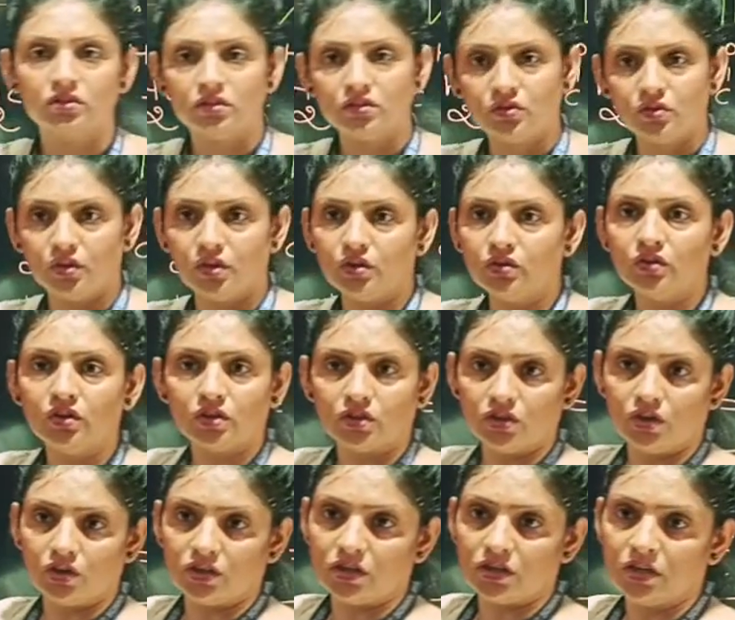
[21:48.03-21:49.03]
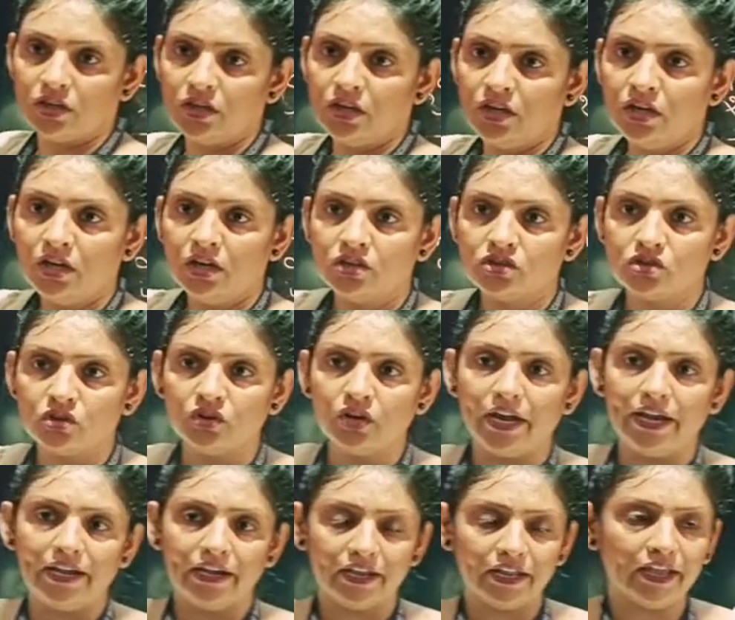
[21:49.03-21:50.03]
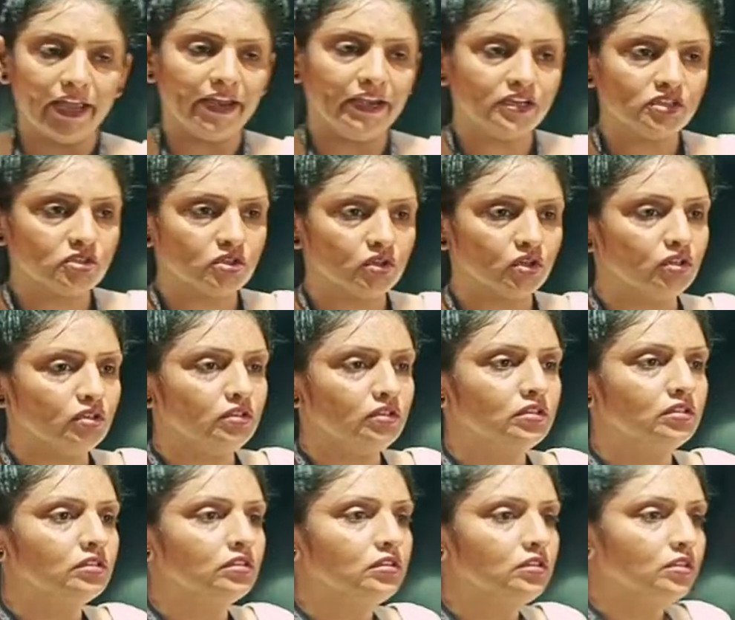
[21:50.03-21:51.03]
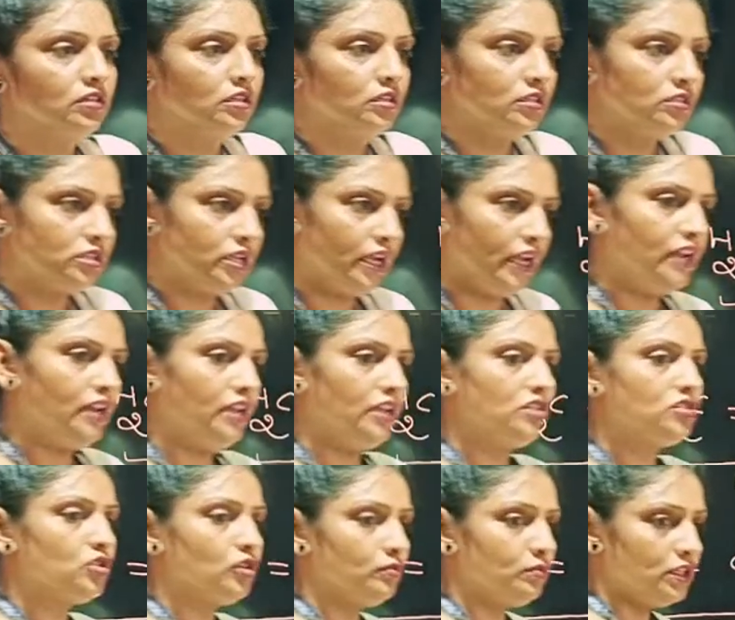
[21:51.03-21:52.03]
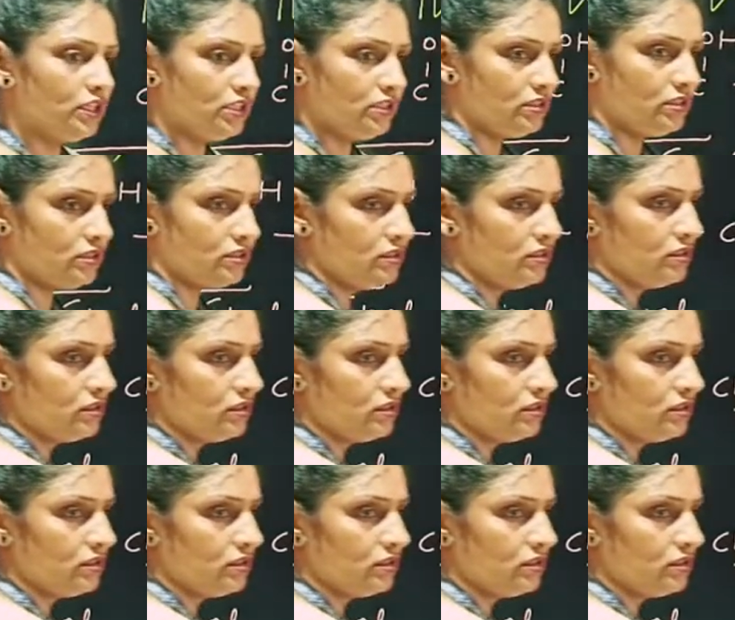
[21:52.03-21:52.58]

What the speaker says: or not? So aldehyde show chain isomers.